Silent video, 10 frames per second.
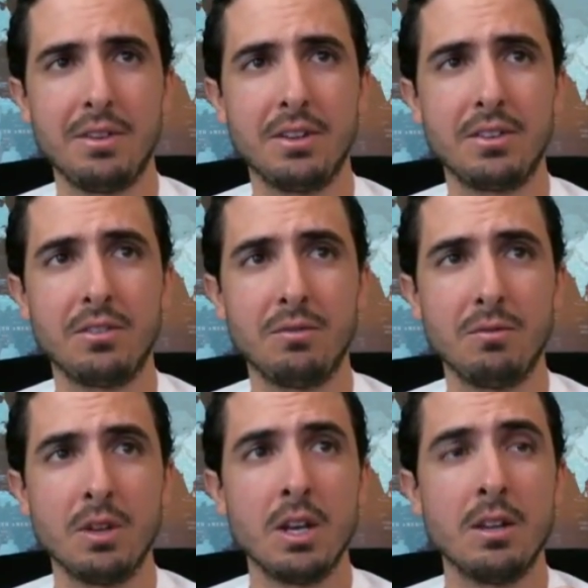and
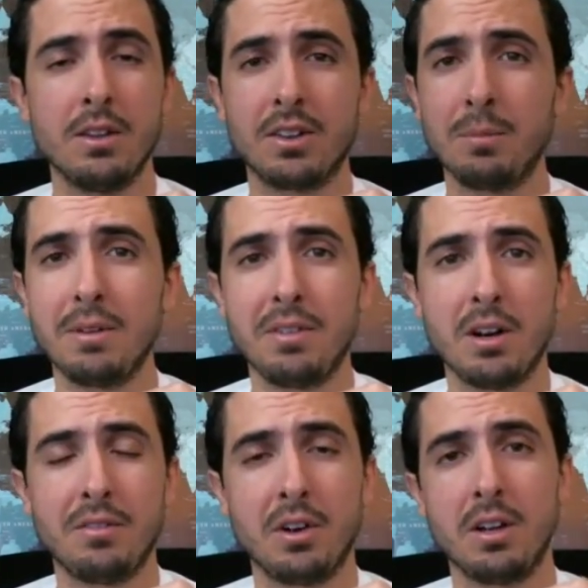this can be
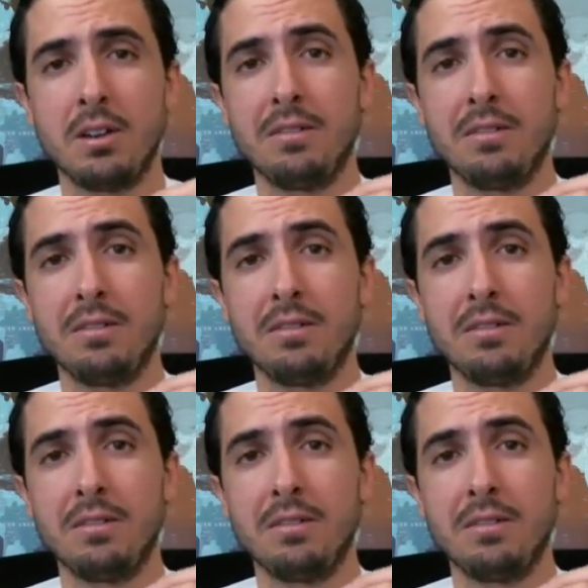very